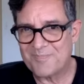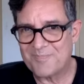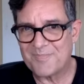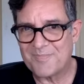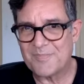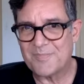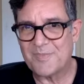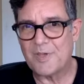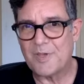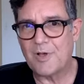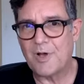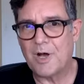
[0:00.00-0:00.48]

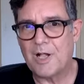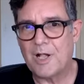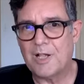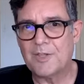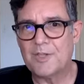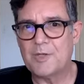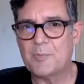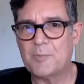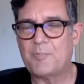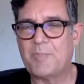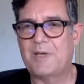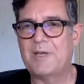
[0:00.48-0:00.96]
They
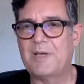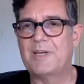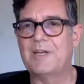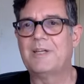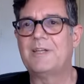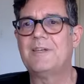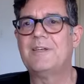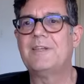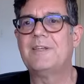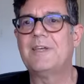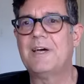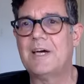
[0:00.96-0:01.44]
all
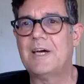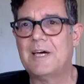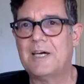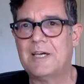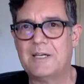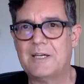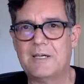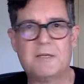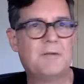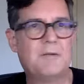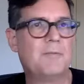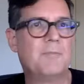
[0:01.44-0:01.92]
depend
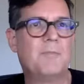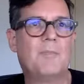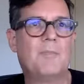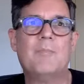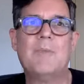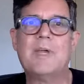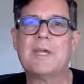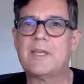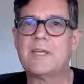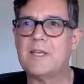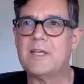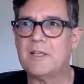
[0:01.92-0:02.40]
on
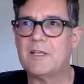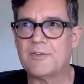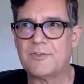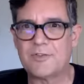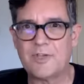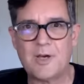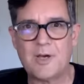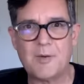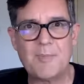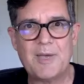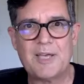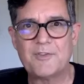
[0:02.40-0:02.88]
making
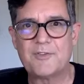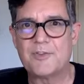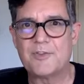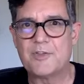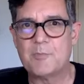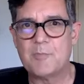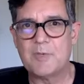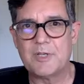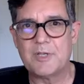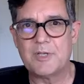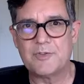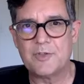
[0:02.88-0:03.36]
some
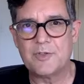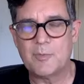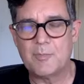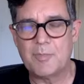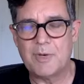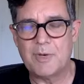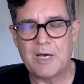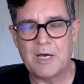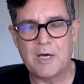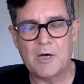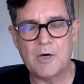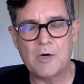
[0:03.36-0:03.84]
estimates
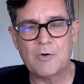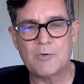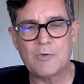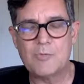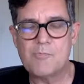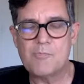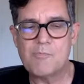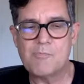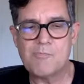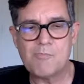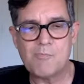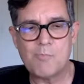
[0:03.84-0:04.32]

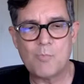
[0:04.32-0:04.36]
about,